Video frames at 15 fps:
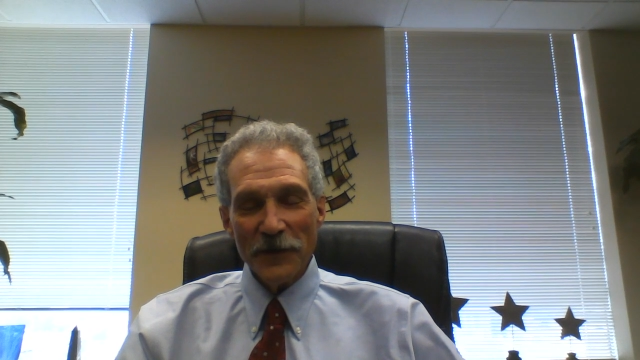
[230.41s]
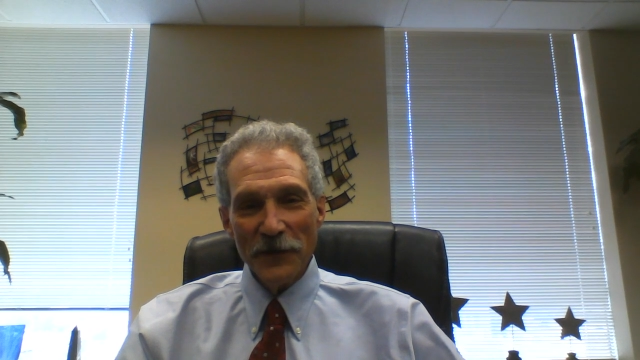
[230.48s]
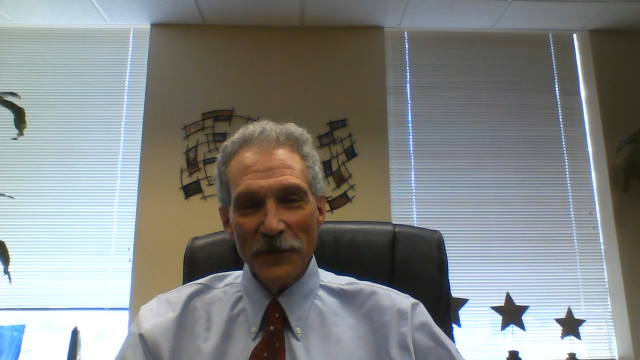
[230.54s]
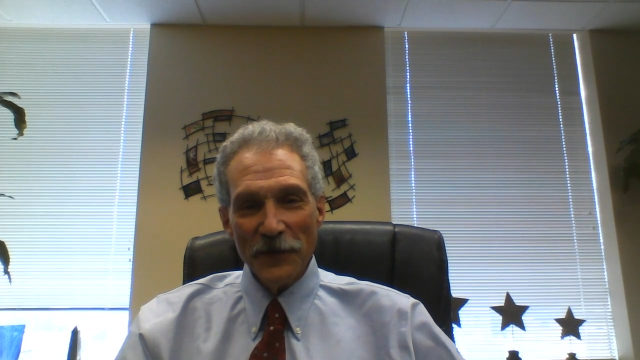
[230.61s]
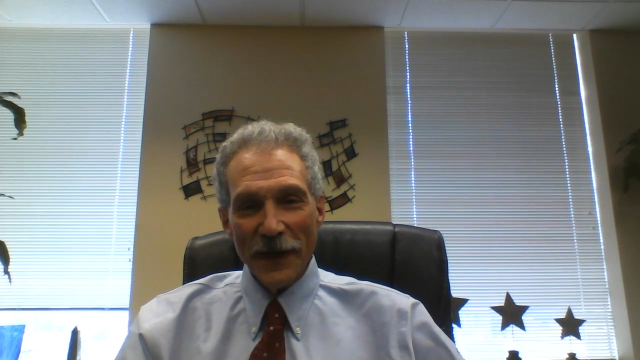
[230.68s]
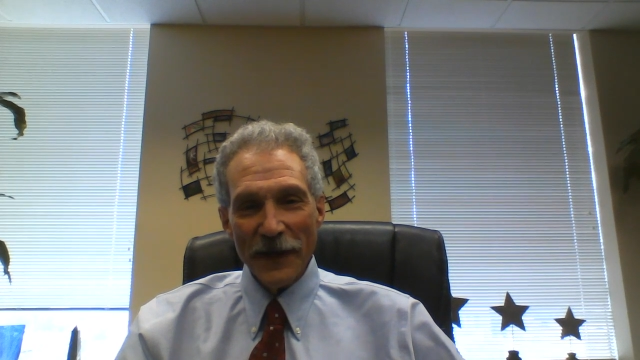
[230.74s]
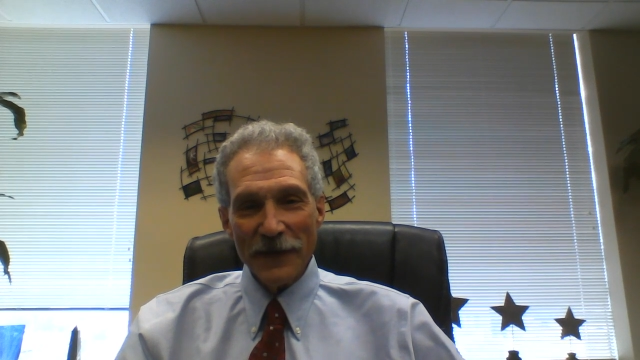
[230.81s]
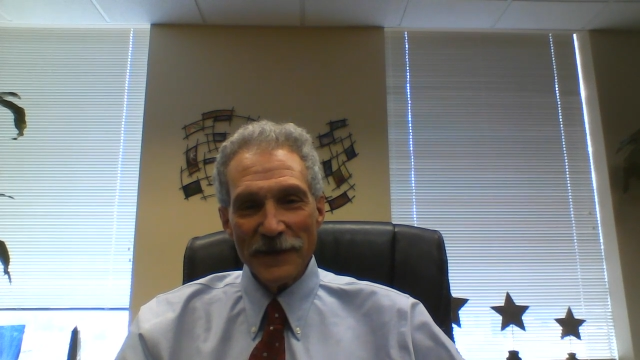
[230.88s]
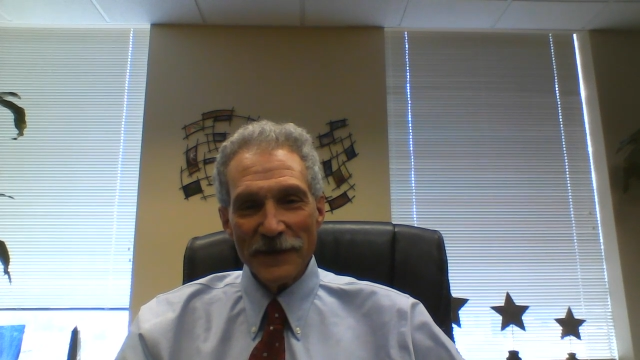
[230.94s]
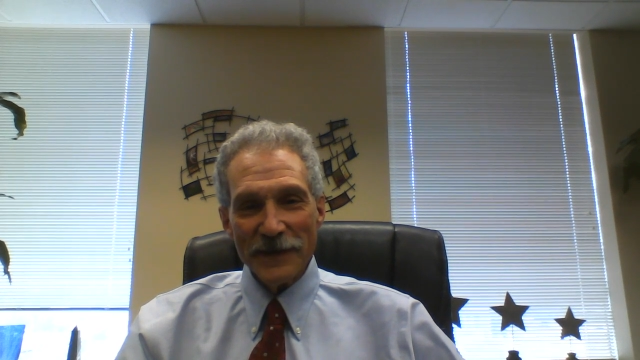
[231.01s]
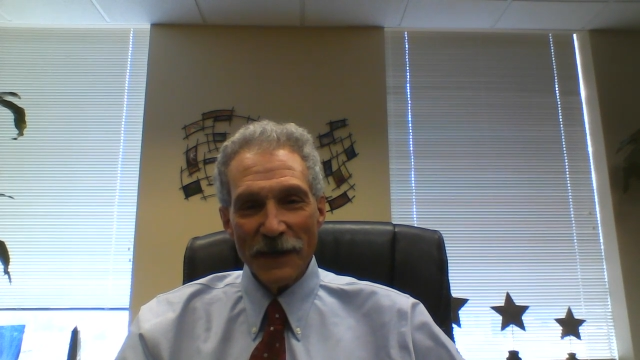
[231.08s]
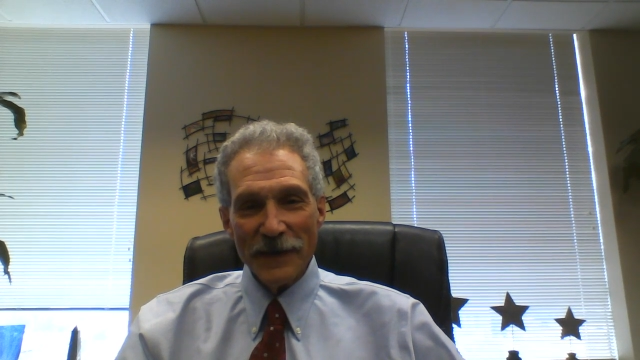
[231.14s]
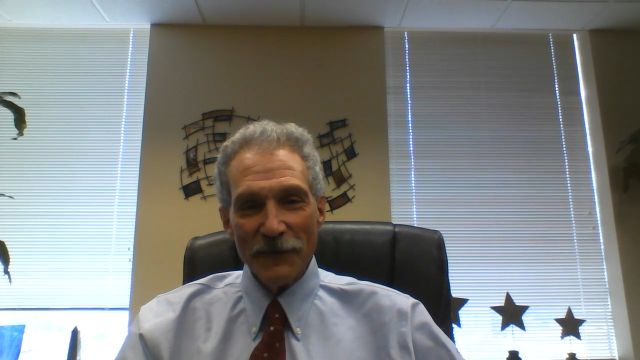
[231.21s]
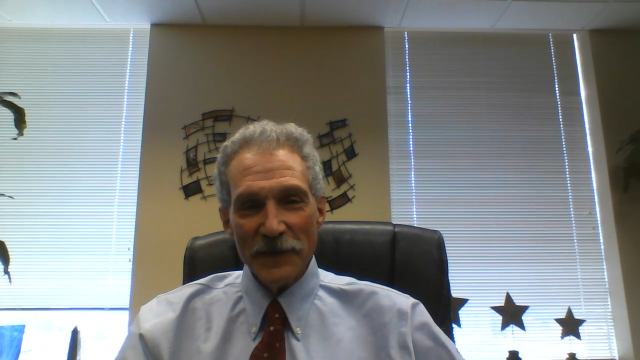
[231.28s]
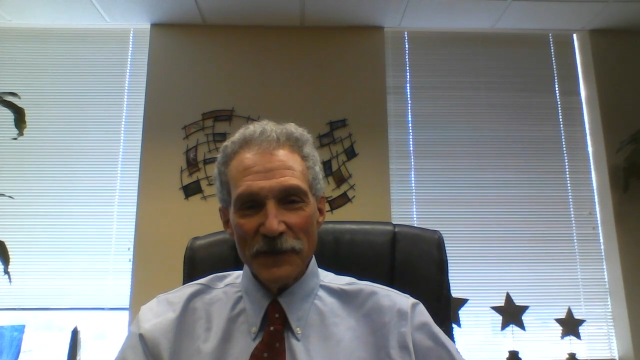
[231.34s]

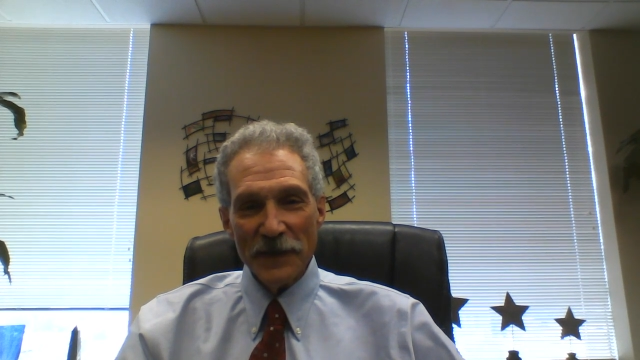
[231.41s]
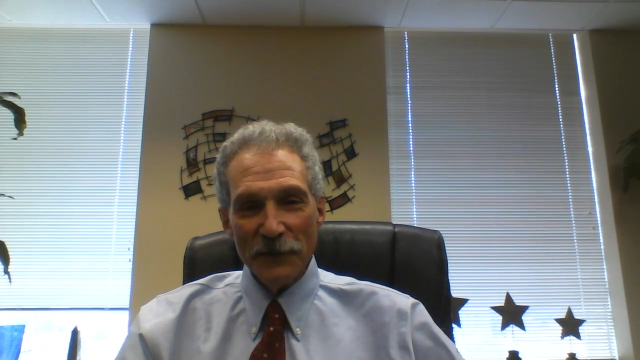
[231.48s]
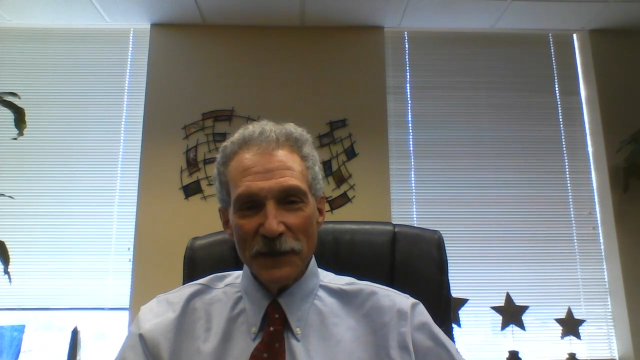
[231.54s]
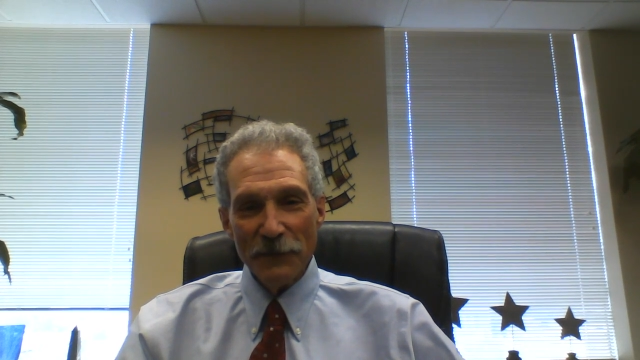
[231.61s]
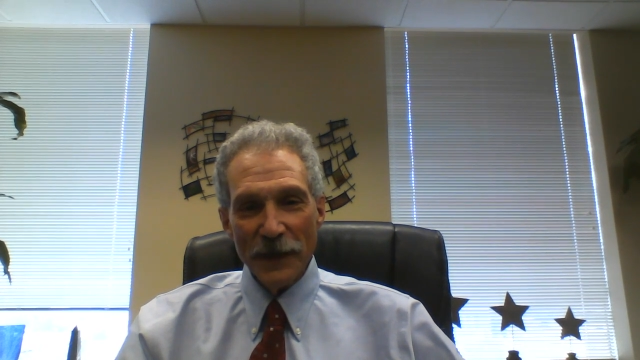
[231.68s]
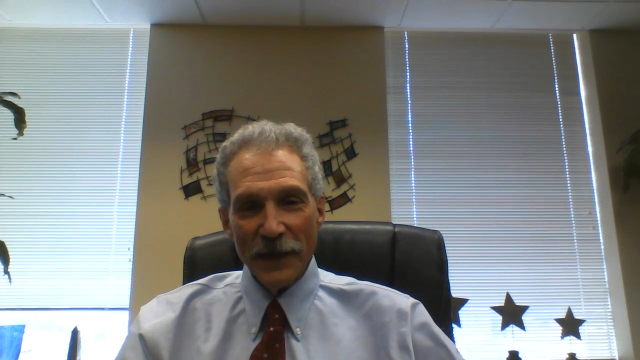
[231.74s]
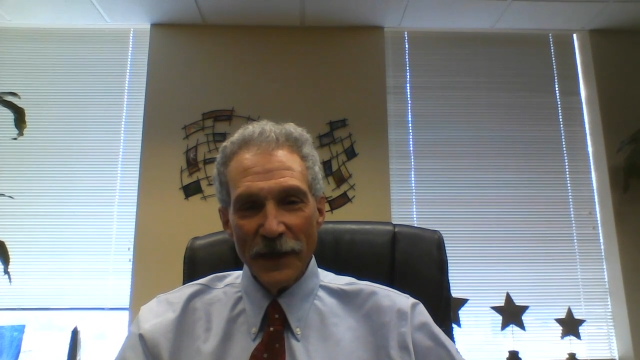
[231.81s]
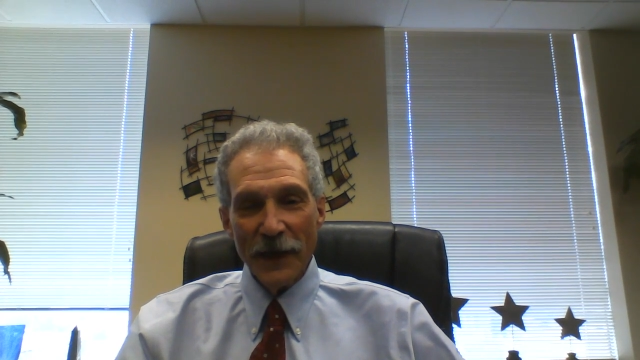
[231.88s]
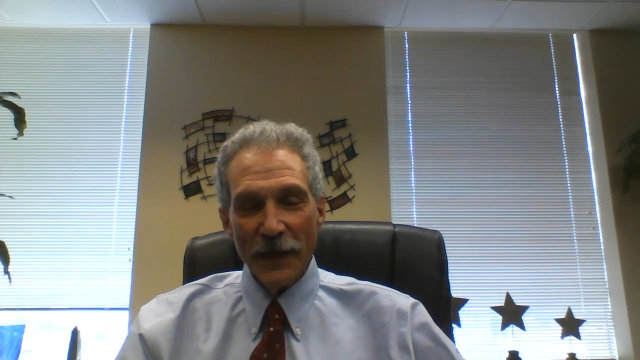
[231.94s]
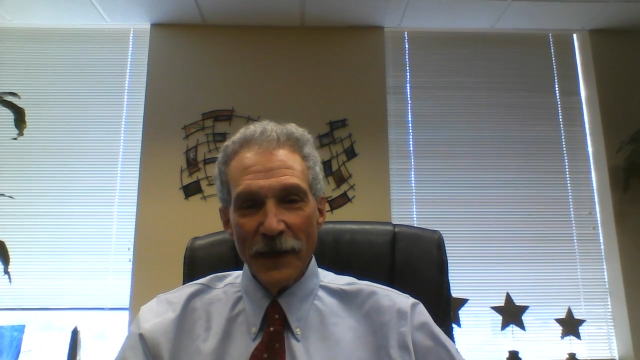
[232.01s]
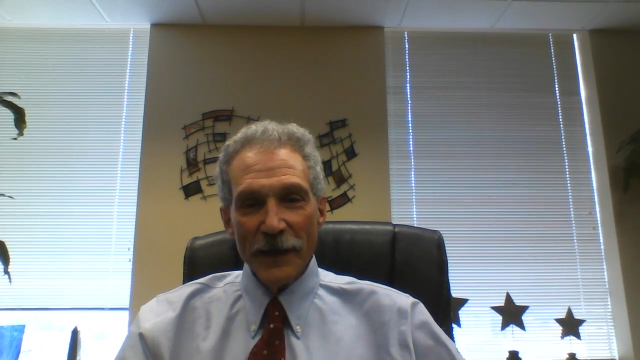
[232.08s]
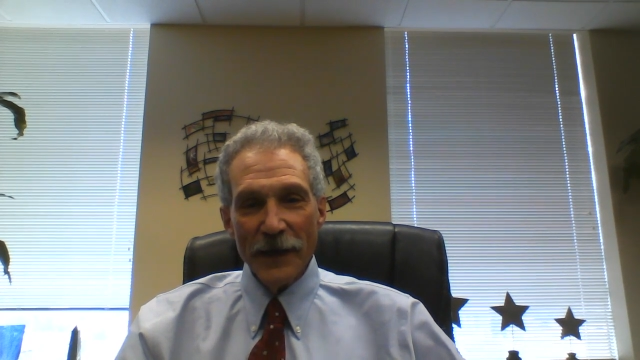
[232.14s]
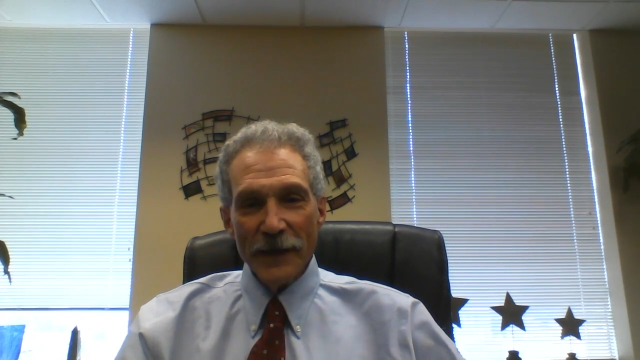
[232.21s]
2017 meeting